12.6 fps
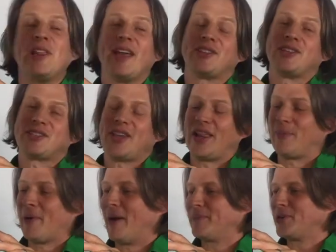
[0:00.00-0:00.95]
really like this
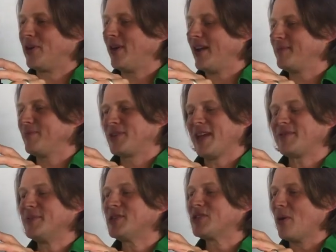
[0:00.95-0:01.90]
teleprompter. It
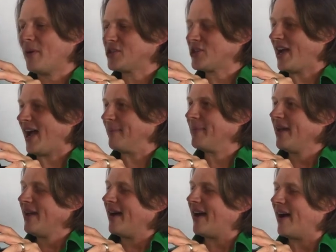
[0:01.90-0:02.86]
saves me so much
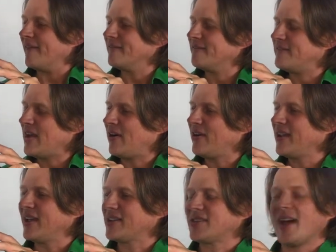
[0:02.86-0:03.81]
time. Uh,
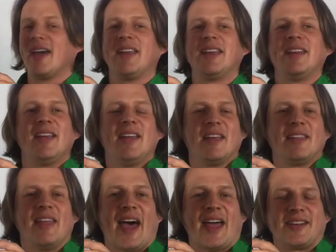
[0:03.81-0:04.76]
very excited
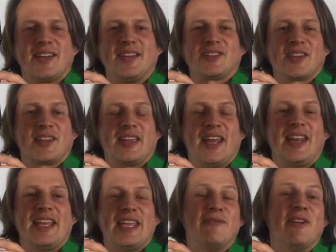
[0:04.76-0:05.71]
that it's
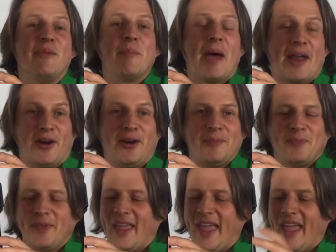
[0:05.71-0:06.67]
getting even
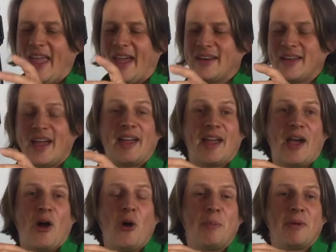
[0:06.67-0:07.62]
better. And
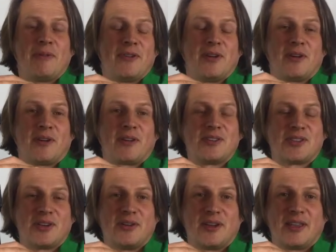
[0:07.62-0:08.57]
I, I hope if you're
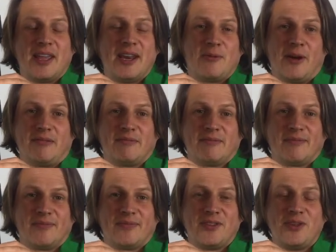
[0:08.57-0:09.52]
considering getting
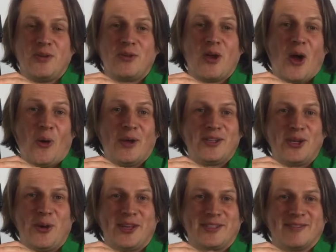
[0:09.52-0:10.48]
one, you go
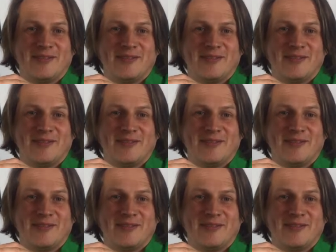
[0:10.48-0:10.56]
and do